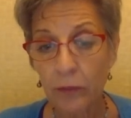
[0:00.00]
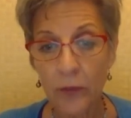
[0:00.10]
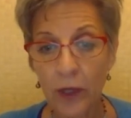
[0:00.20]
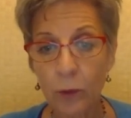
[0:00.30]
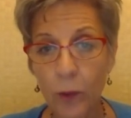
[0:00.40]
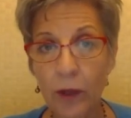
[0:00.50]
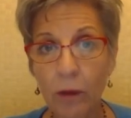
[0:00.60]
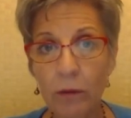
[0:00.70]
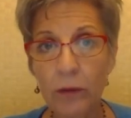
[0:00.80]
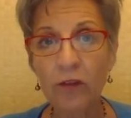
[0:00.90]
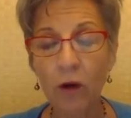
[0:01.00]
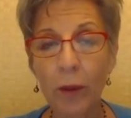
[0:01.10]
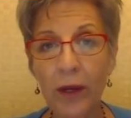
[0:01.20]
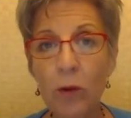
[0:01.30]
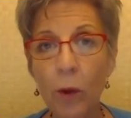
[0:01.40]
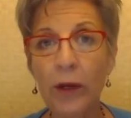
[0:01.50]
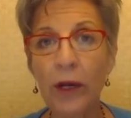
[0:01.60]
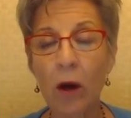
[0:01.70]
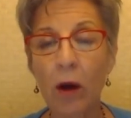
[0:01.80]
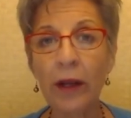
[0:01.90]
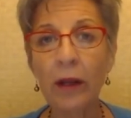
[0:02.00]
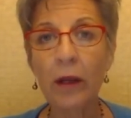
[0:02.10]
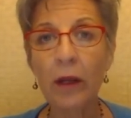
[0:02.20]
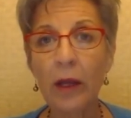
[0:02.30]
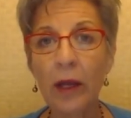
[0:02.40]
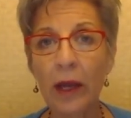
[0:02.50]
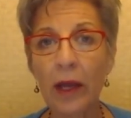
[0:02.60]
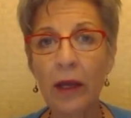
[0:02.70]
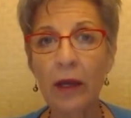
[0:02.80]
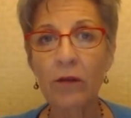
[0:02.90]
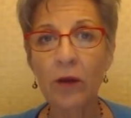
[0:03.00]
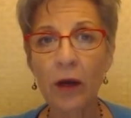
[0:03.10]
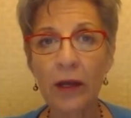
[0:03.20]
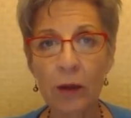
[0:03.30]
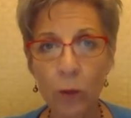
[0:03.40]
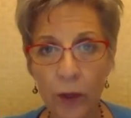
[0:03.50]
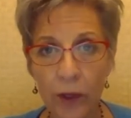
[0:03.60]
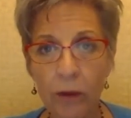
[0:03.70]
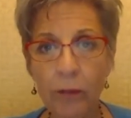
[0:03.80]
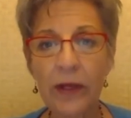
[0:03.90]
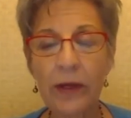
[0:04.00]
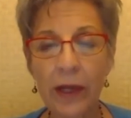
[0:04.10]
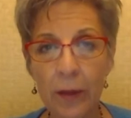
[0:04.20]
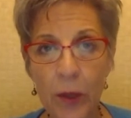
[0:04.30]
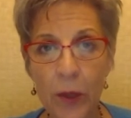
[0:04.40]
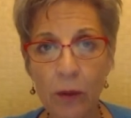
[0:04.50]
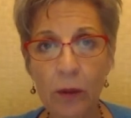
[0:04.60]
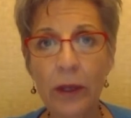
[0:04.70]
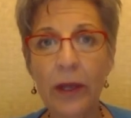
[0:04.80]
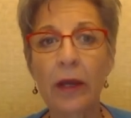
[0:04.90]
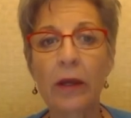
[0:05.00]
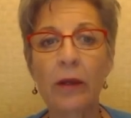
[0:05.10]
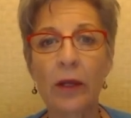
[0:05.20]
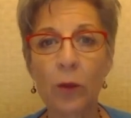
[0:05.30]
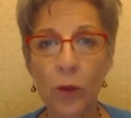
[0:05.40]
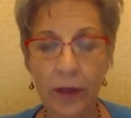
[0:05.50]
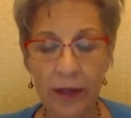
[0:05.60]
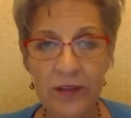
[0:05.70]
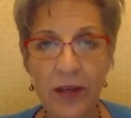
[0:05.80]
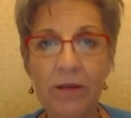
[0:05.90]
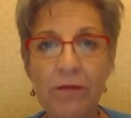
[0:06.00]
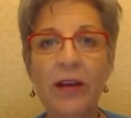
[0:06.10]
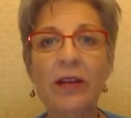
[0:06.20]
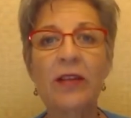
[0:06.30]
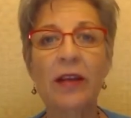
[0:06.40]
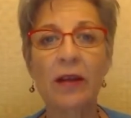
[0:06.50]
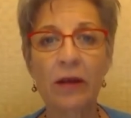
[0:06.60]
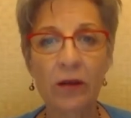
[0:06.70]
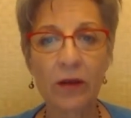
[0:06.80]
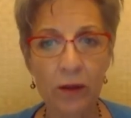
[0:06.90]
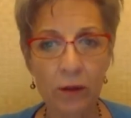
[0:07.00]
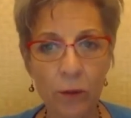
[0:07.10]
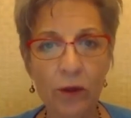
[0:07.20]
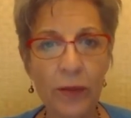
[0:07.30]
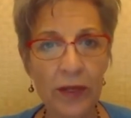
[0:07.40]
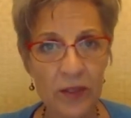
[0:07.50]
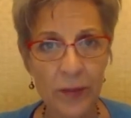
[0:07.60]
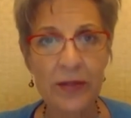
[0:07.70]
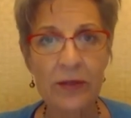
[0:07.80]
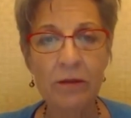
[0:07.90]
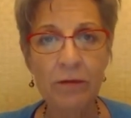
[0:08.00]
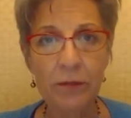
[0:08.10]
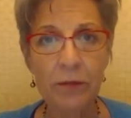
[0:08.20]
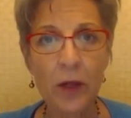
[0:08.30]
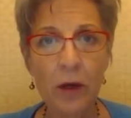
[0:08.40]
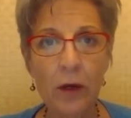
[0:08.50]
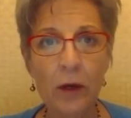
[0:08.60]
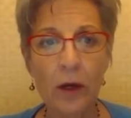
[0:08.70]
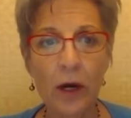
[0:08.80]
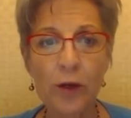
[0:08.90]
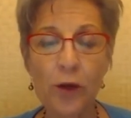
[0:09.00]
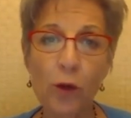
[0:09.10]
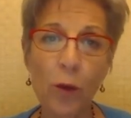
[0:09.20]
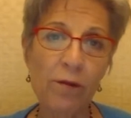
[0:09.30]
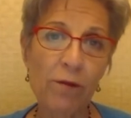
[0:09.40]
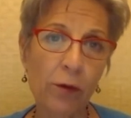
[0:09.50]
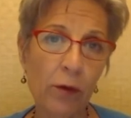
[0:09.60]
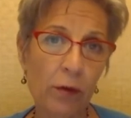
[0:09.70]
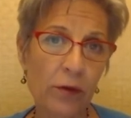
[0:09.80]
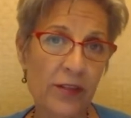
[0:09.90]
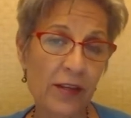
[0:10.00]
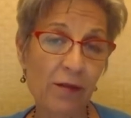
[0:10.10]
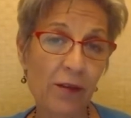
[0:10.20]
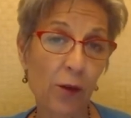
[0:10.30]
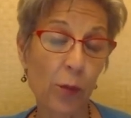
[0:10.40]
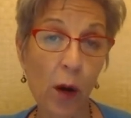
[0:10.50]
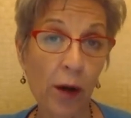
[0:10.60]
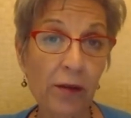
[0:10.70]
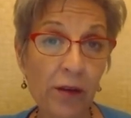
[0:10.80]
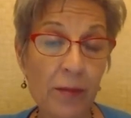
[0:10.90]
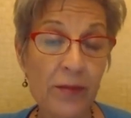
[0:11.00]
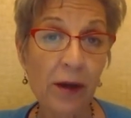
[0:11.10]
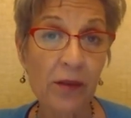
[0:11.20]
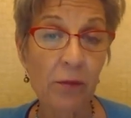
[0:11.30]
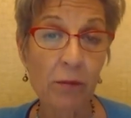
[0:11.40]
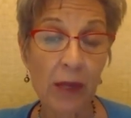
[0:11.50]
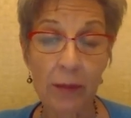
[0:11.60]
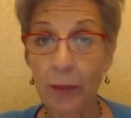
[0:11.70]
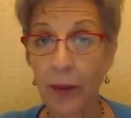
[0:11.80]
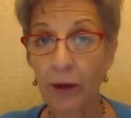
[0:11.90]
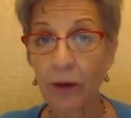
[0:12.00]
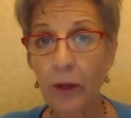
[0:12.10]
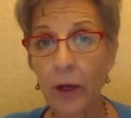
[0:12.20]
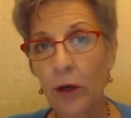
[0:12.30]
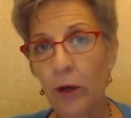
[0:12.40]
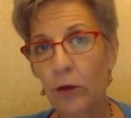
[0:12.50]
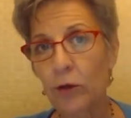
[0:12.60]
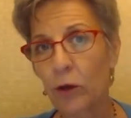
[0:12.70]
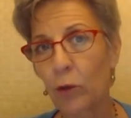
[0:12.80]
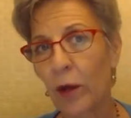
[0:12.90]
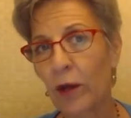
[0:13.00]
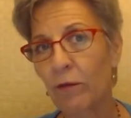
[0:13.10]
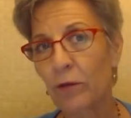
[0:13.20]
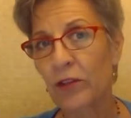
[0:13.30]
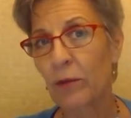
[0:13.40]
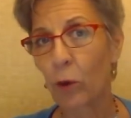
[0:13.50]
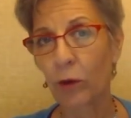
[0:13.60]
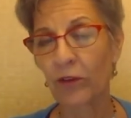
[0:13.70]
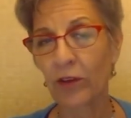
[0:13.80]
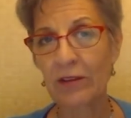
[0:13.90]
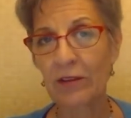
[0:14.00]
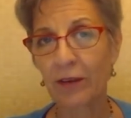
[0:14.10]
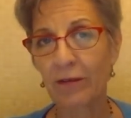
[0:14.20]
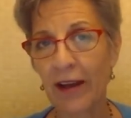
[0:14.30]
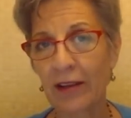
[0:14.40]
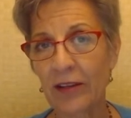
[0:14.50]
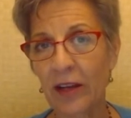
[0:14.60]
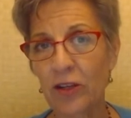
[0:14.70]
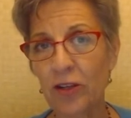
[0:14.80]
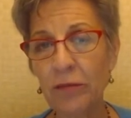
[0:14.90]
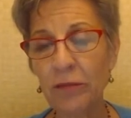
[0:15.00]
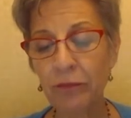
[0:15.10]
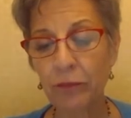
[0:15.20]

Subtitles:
It will. It's already working on it. And it will be a chemical, and it will have side effects, and it will be expensive. You could wait to see if another product comes out that may be better. You can wait for some more scientific validation.